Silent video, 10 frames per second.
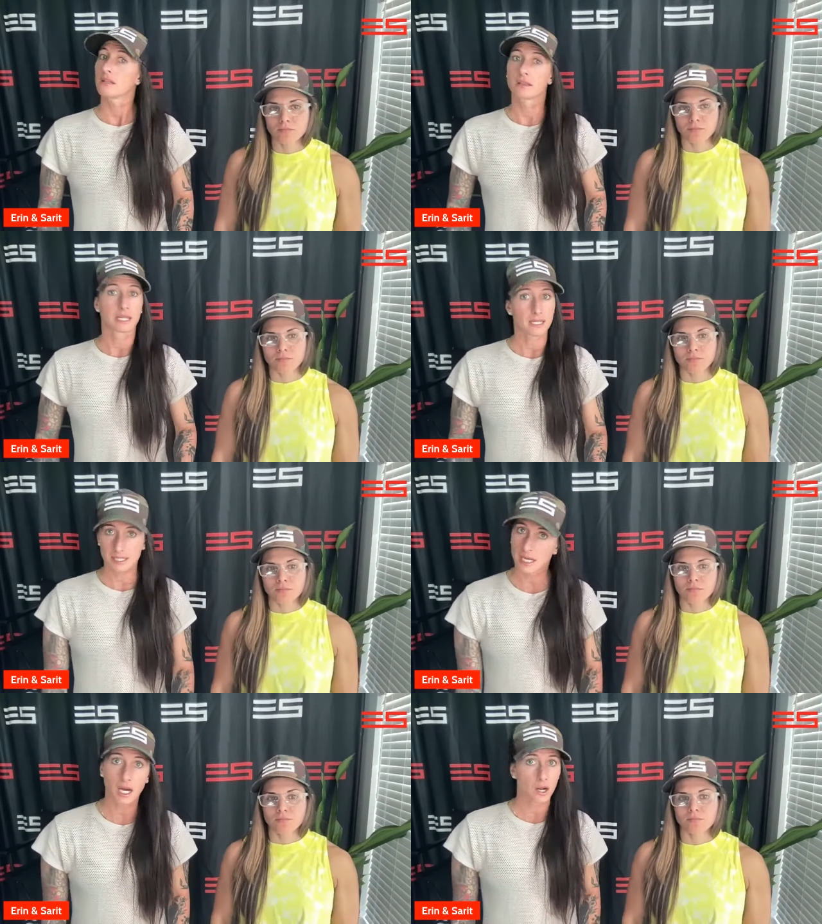Speaker 1: then
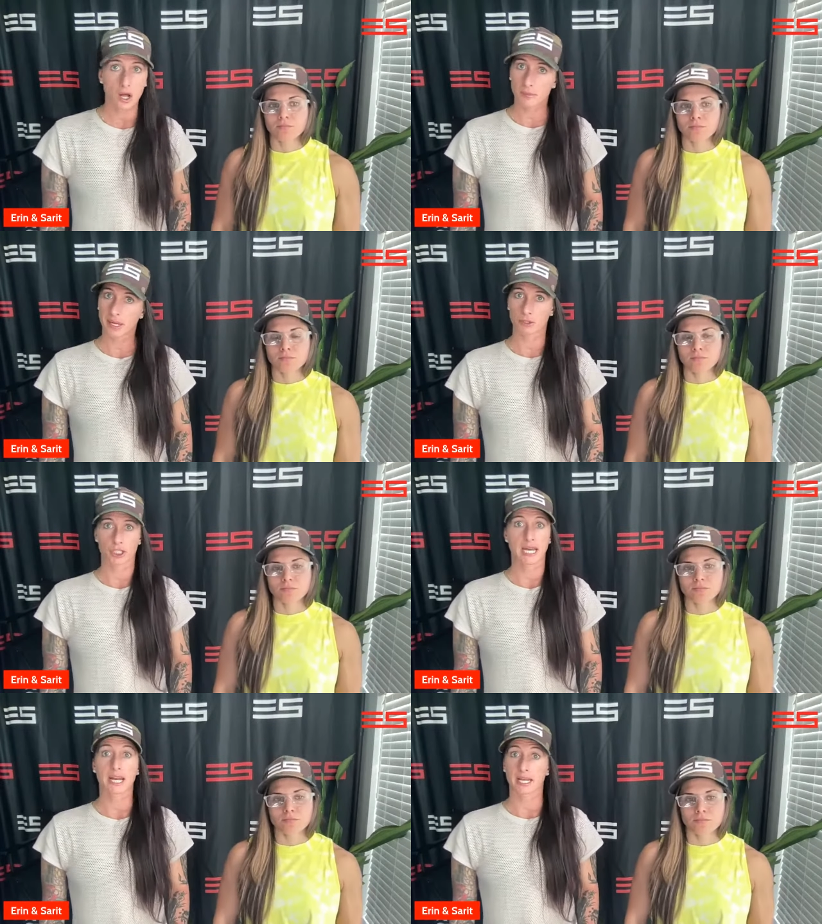it's not all about
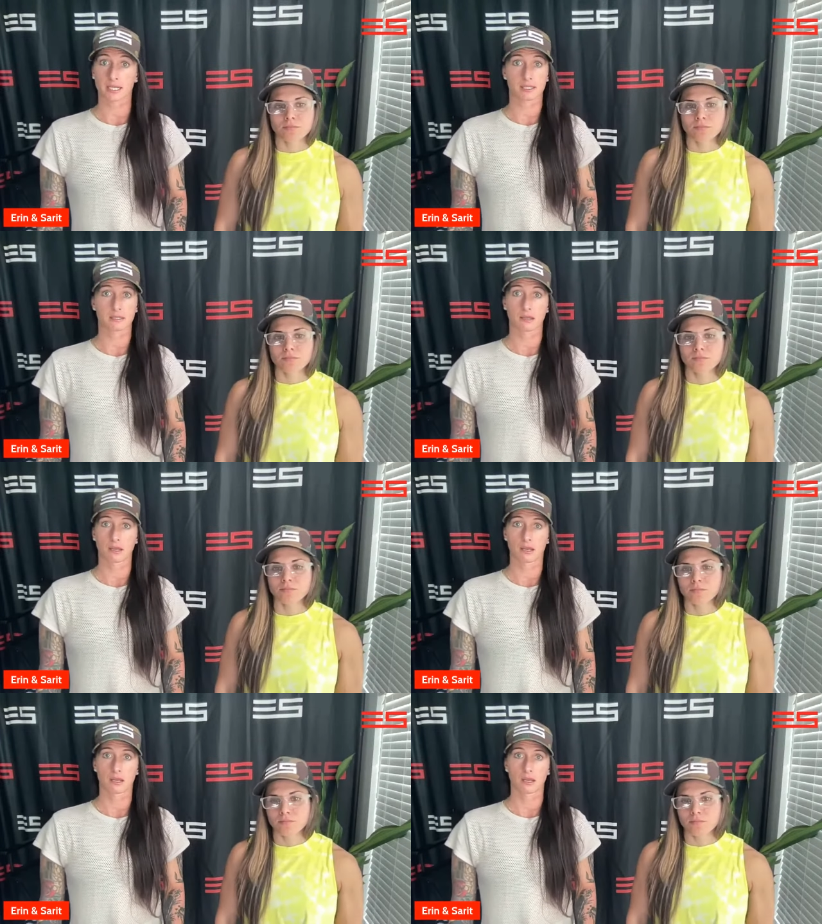genetics
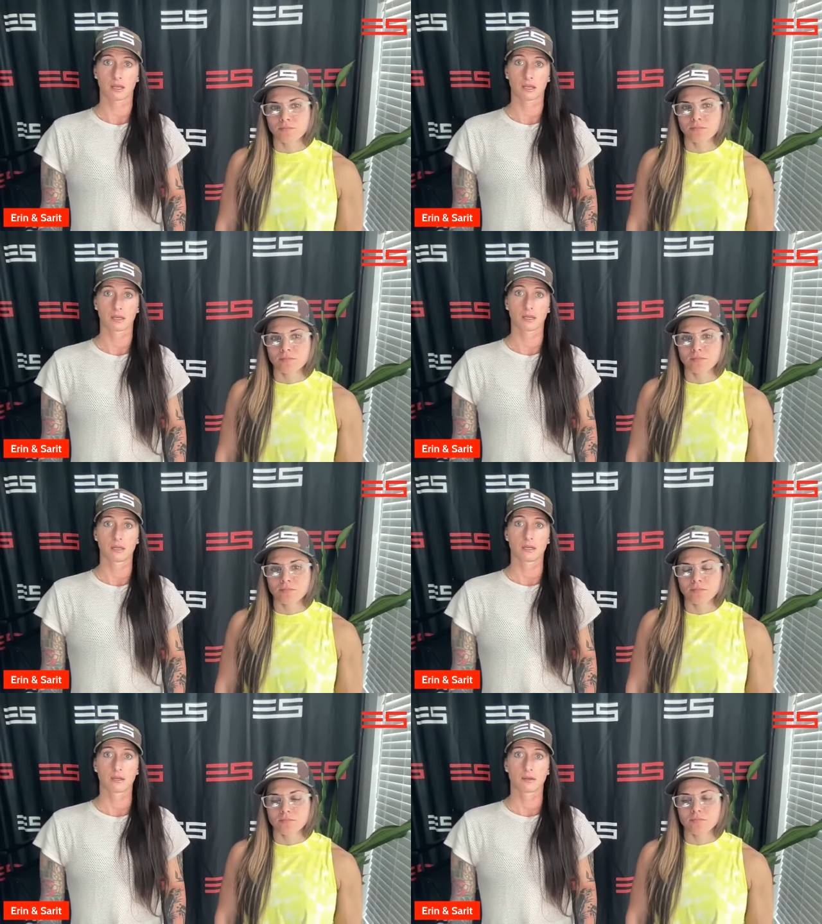
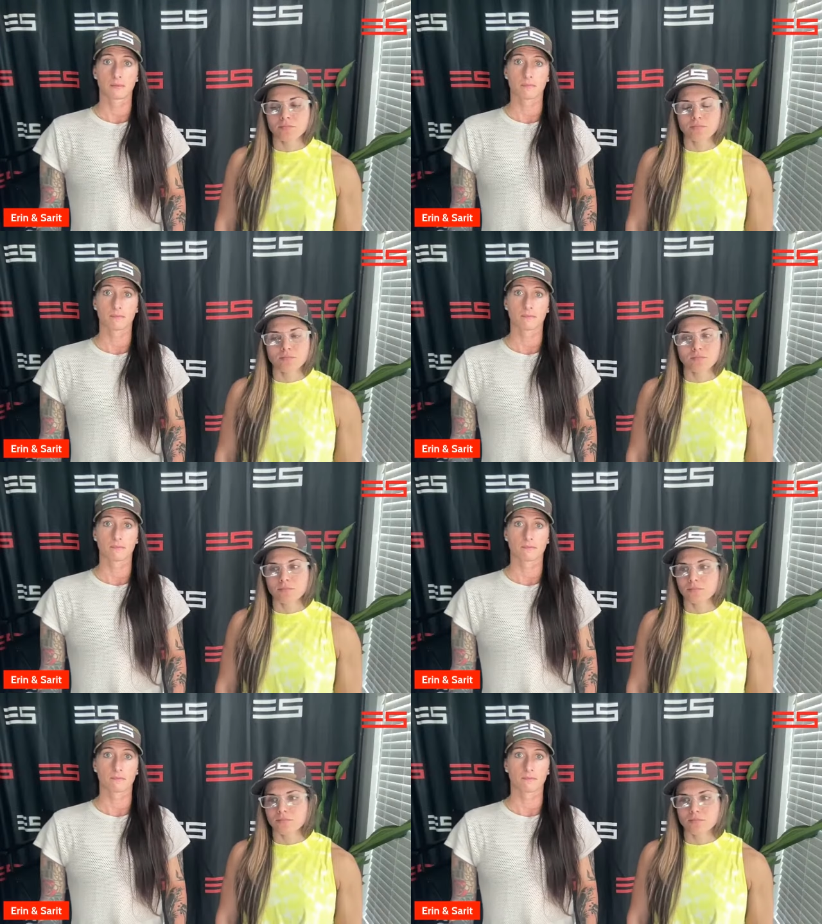
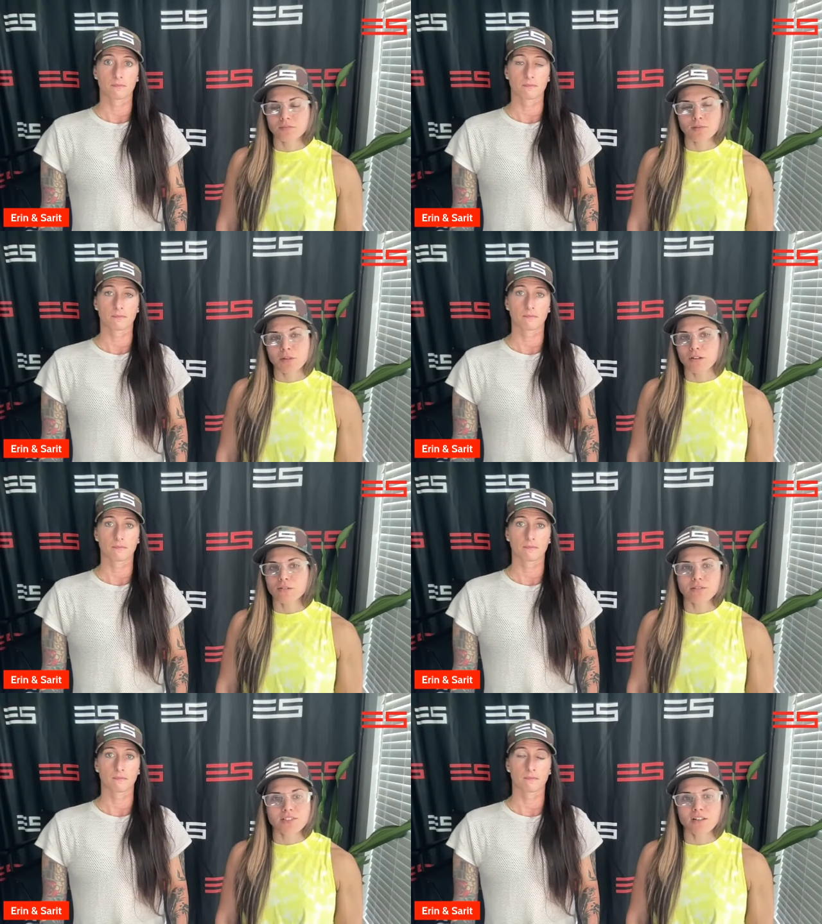
Speaker 2: Mm-mm. It's
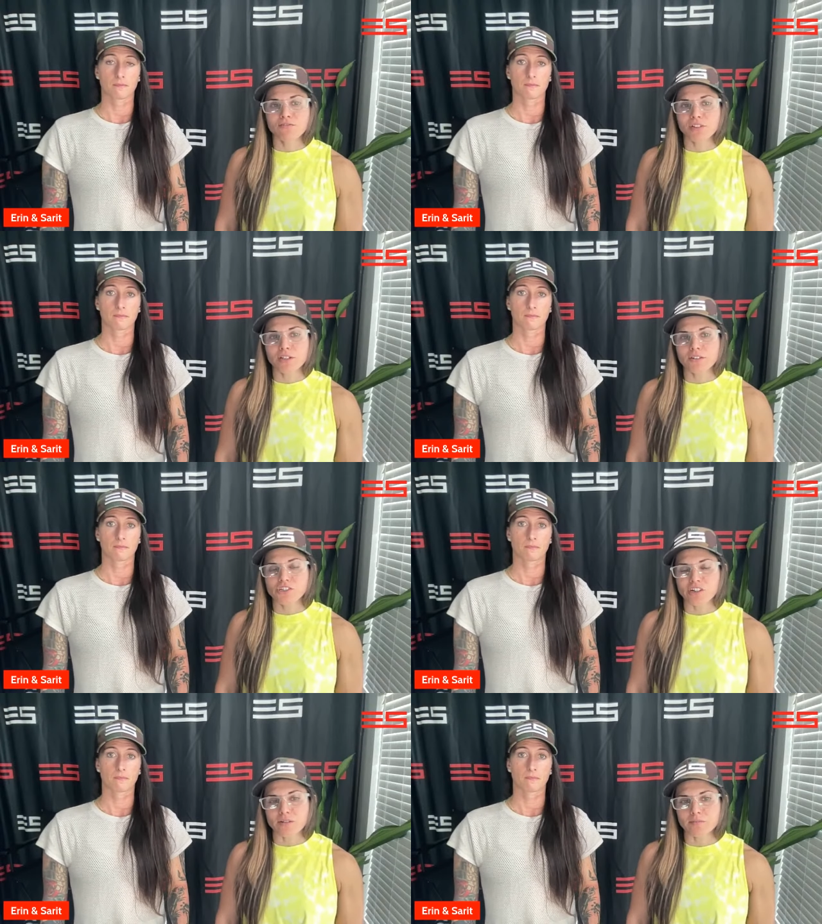about self
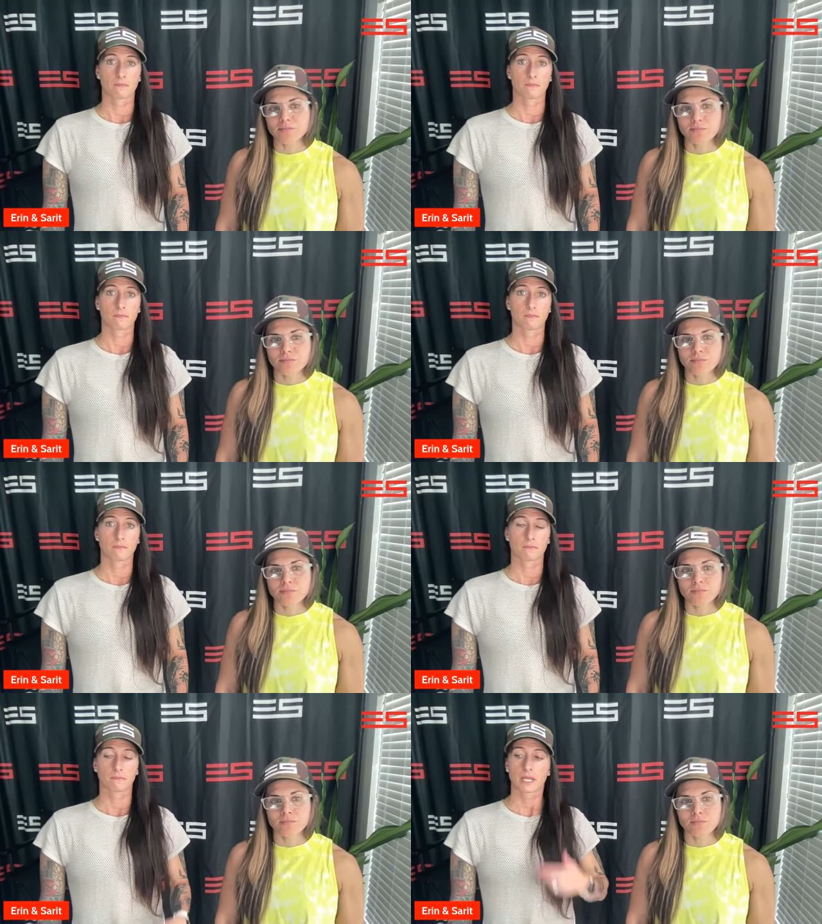leadership.
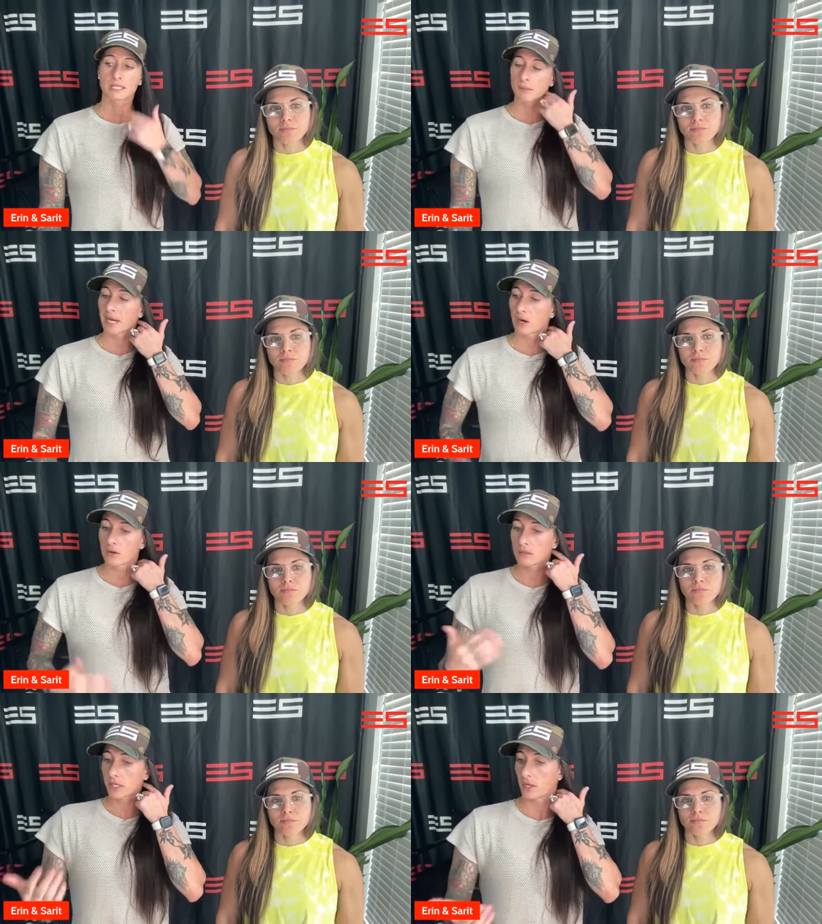
Speaker 1: It's
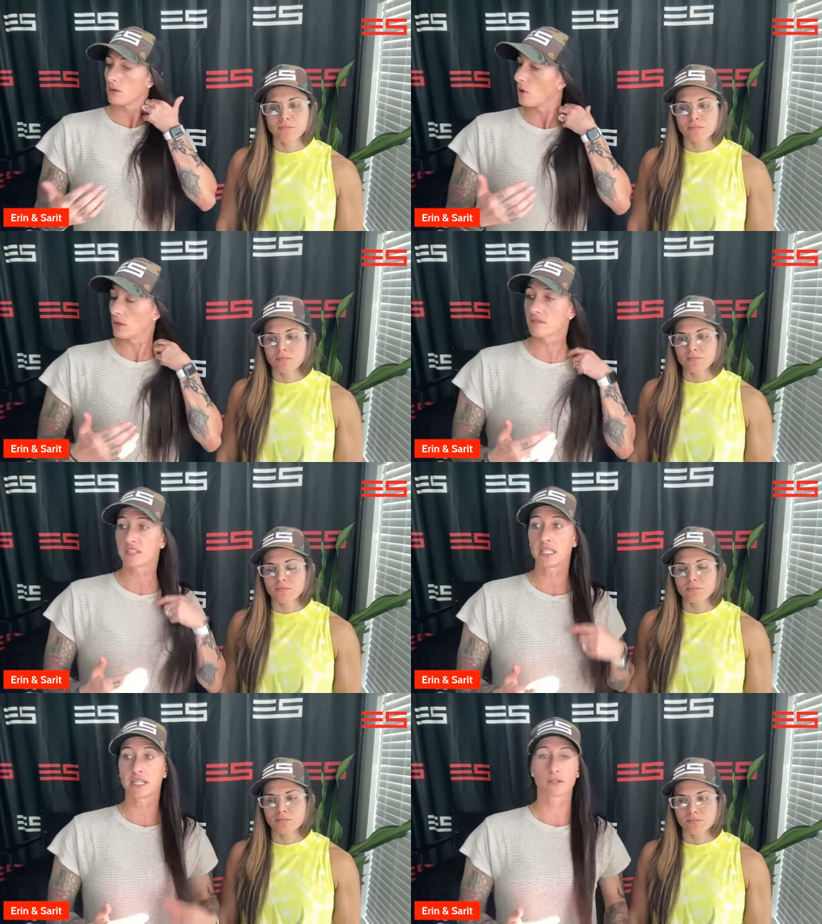about, you know, all
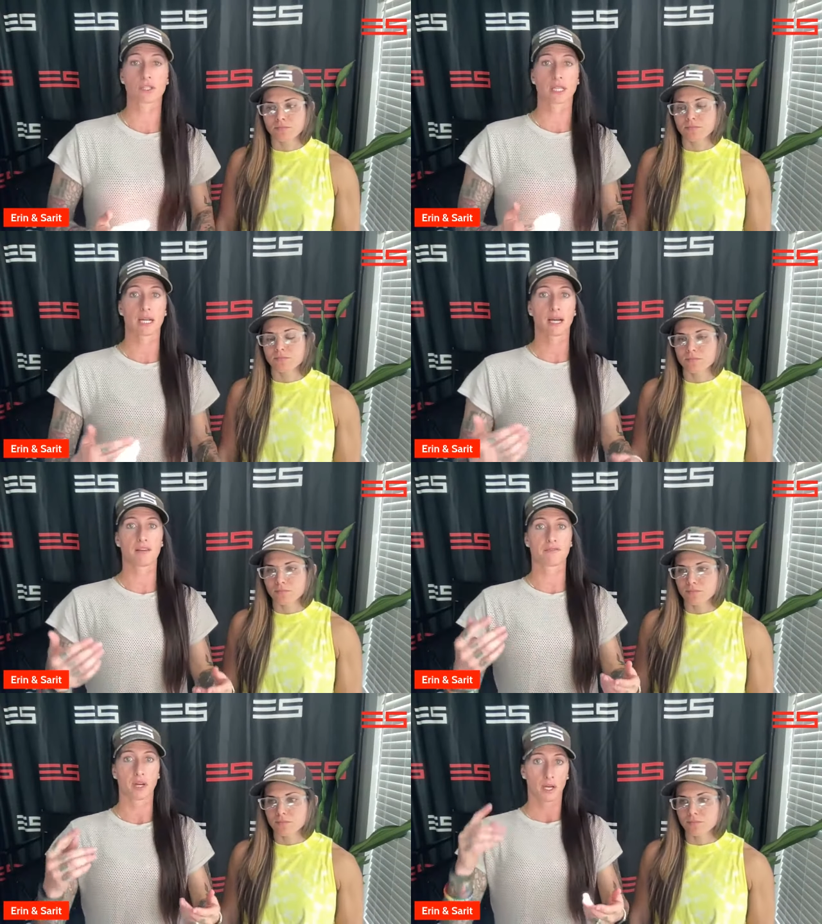of the years that
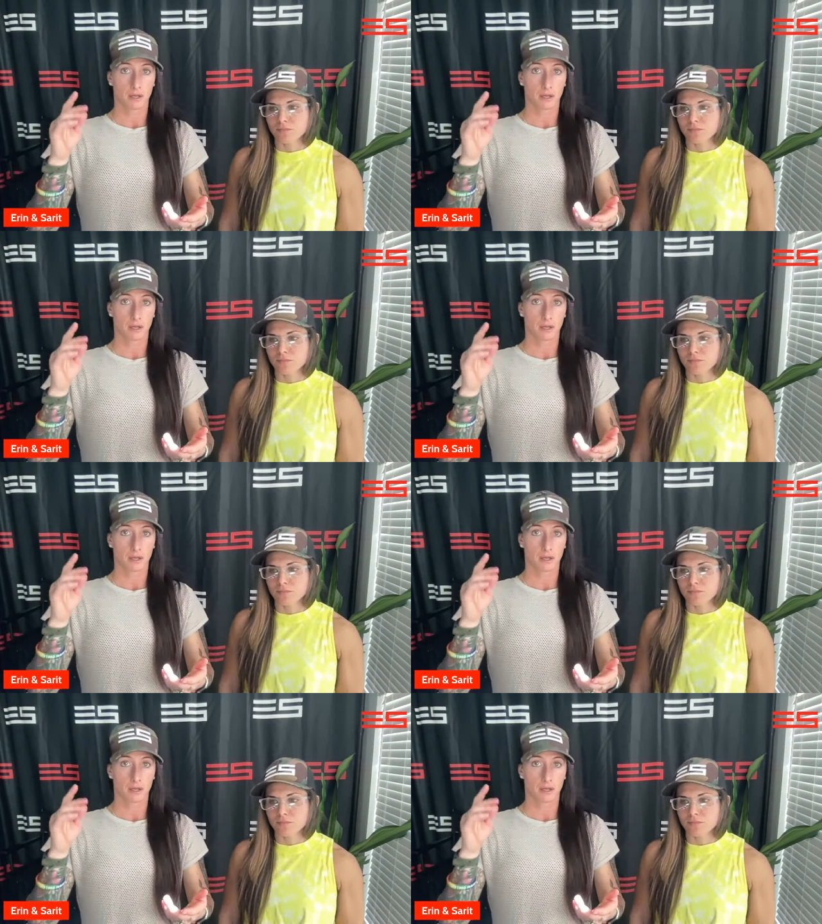I've